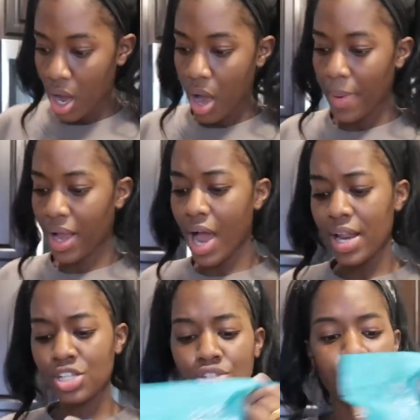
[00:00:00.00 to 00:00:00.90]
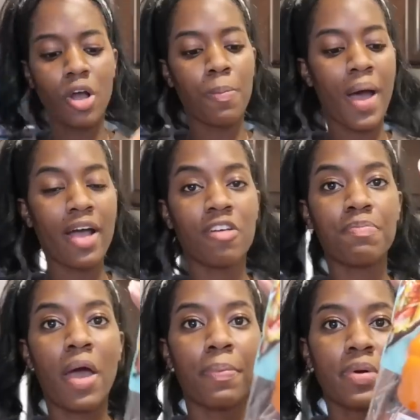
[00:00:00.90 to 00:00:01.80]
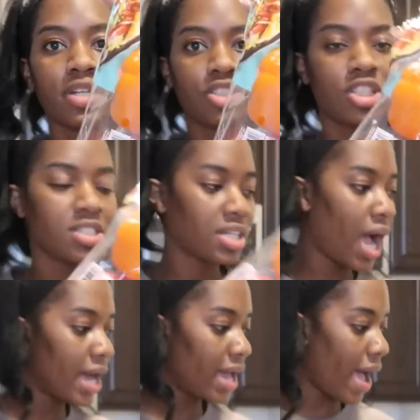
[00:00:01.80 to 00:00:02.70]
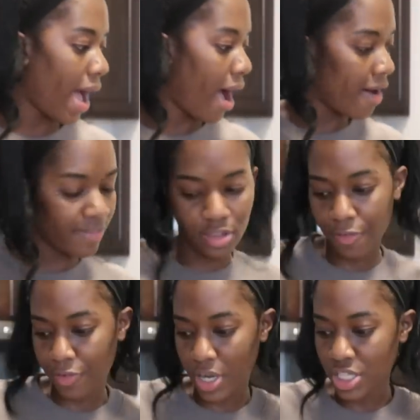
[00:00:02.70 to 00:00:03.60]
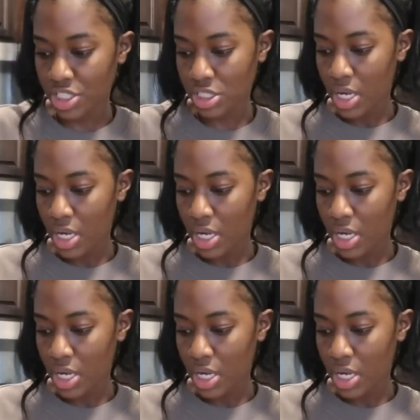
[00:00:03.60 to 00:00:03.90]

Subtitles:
I got a trio pack of peppers, just kind of have in the fridge.